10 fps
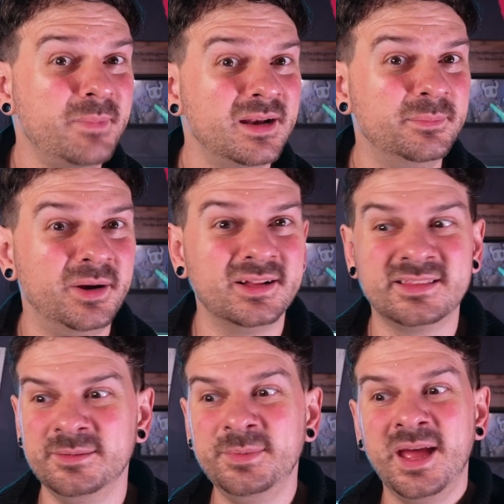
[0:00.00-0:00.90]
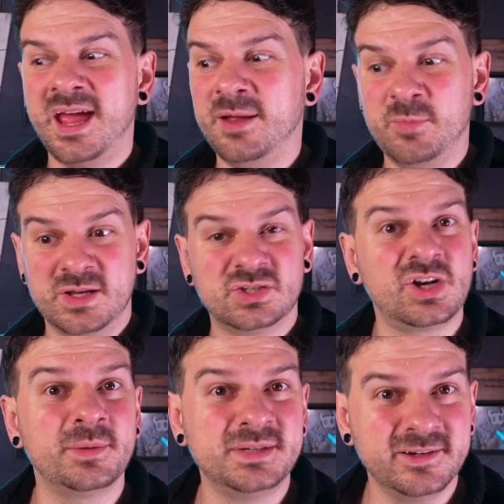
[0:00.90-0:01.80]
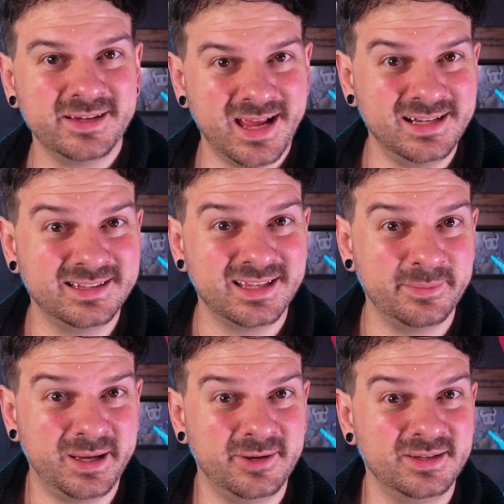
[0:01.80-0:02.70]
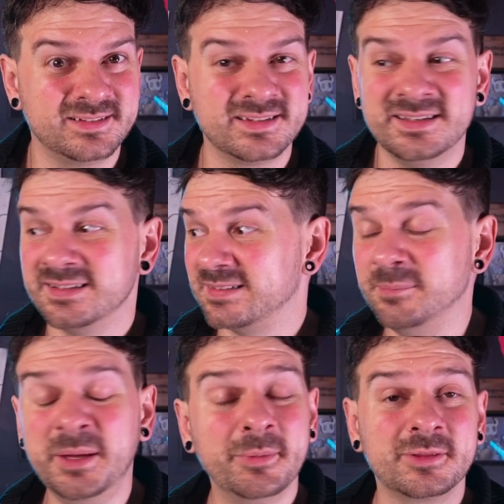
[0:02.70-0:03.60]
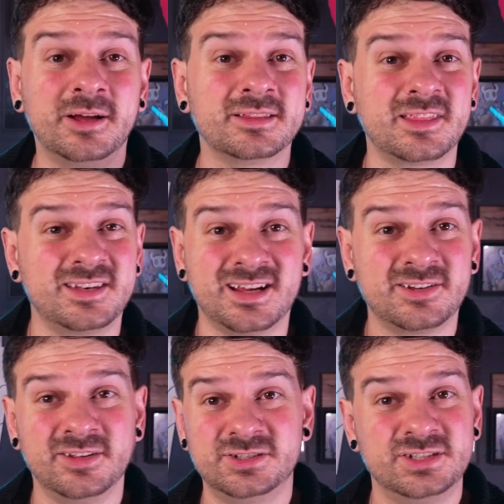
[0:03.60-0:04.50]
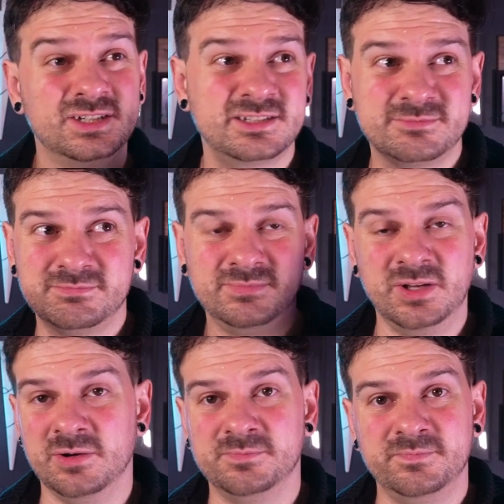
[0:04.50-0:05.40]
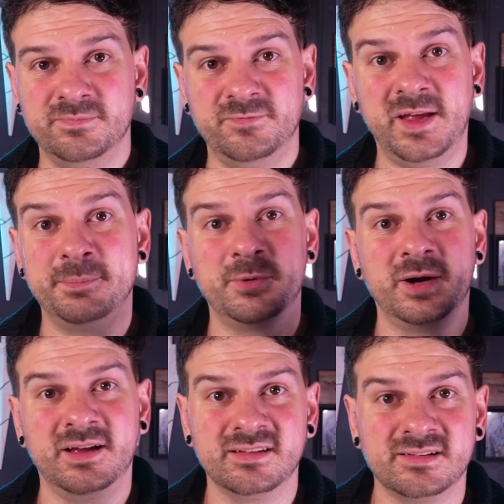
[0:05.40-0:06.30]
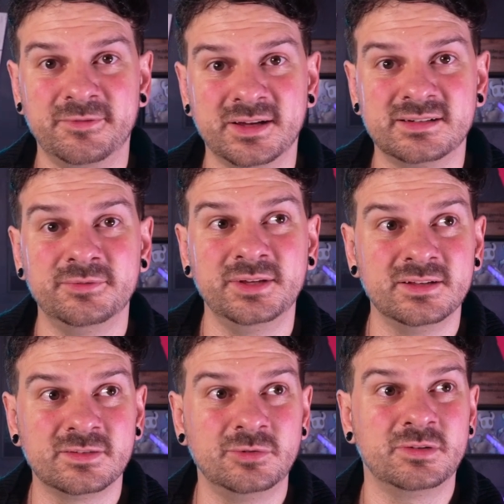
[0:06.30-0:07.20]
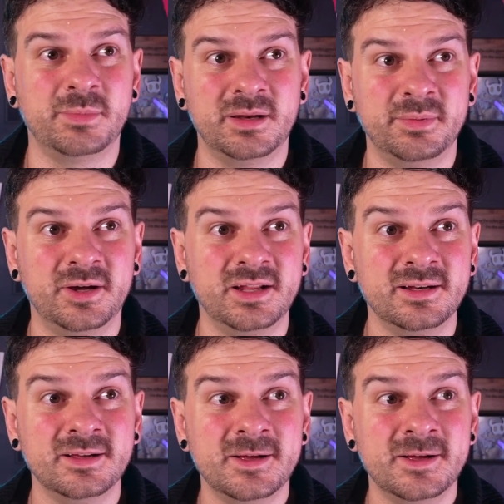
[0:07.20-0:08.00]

Meta bought them and we stopped hearing anything about it. Some people thought that the technology just, vaporized effectively as soon as Meta bought it.